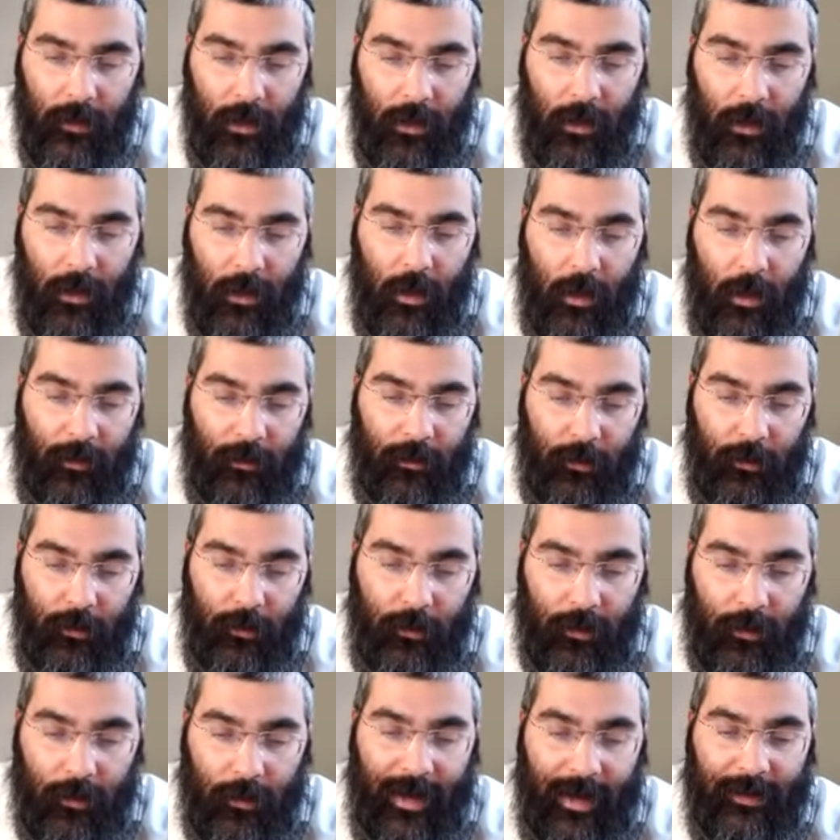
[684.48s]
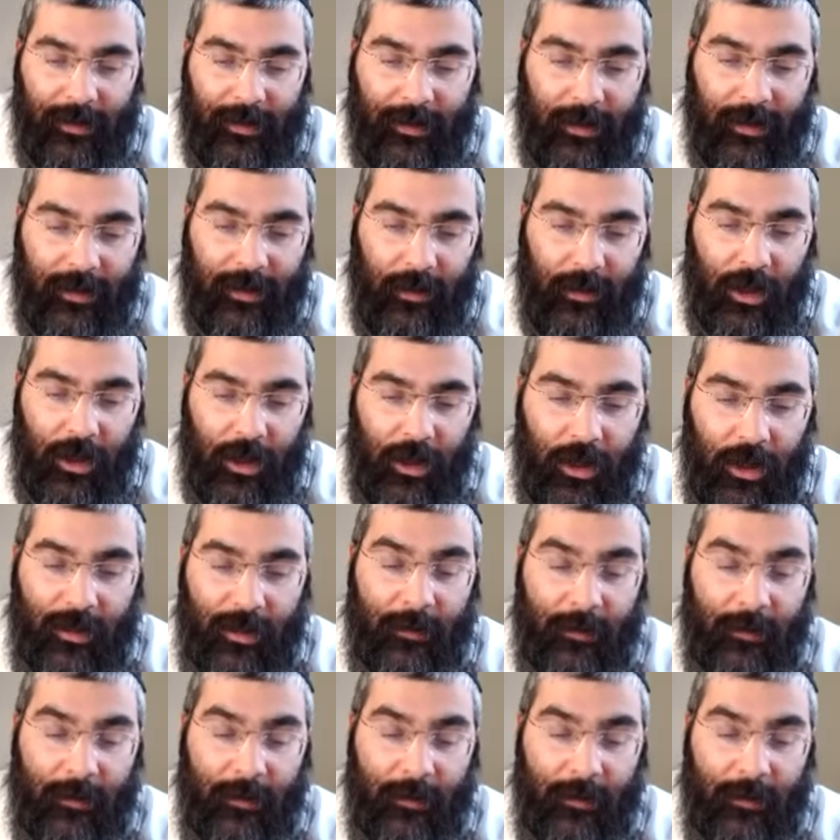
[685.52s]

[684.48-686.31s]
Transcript: But Dugmas, Hagilush, our base meters,